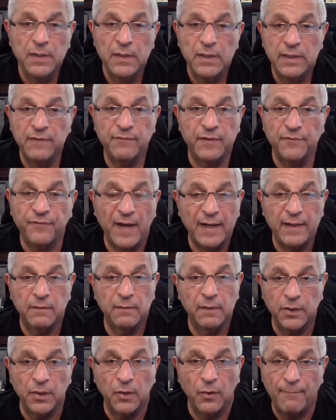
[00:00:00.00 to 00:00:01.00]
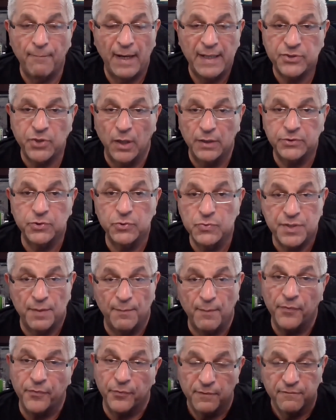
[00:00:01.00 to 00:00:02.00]
Even if I, you know, I might talk to some
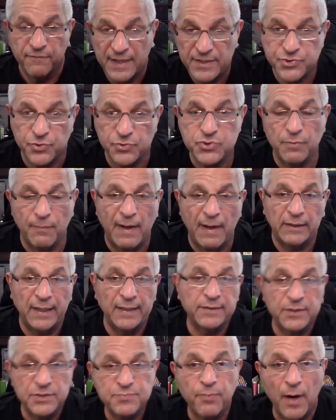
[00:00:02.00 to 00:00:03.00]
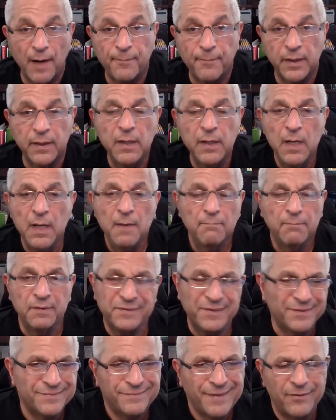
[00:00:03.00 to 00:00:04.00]
other investors who might like this property, but
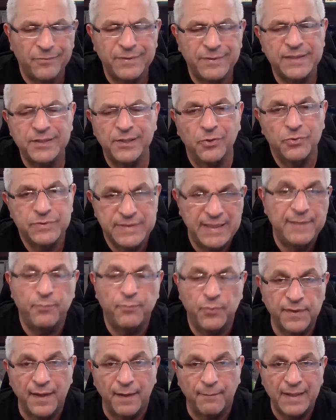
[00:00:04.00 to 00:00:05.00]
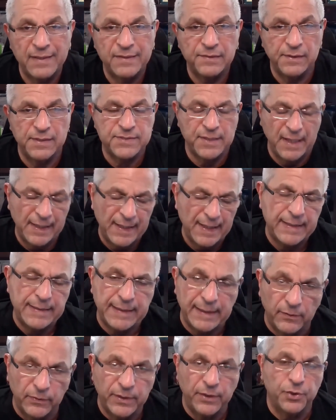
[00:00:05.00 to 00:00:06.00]
I don't need to go deep with them. I listen, I got a
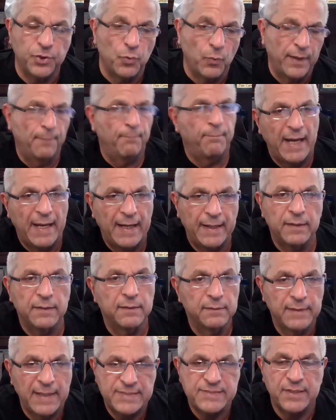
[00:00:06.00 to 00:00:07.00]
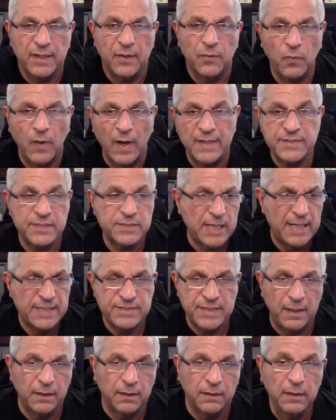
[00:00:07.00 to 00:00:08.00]
deal here. You want to buy it? That's it. Why is this guy
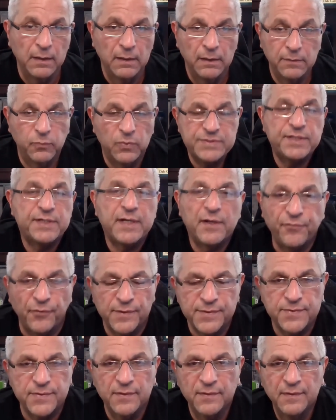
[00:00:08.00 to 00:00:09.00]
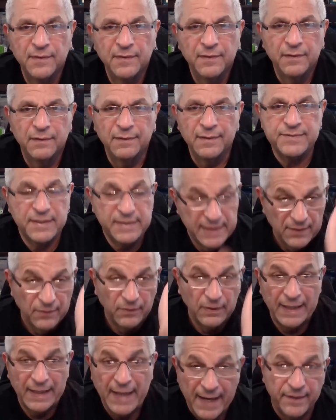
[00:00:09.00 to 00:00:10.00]
selling? What's the difference? It's a deal.
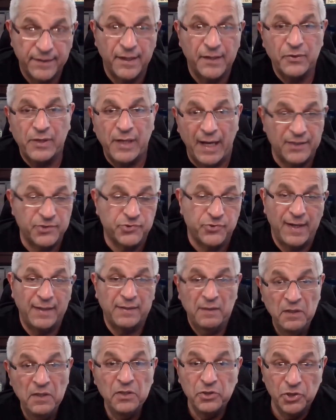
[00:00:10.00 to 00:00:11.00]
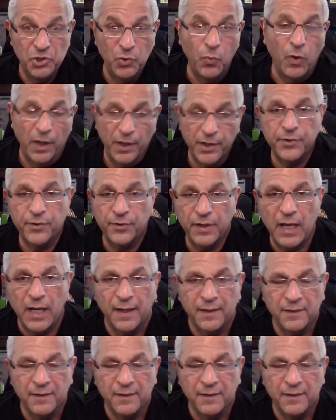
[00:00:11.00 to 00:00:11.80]
I got it under contract. Do you want it or not?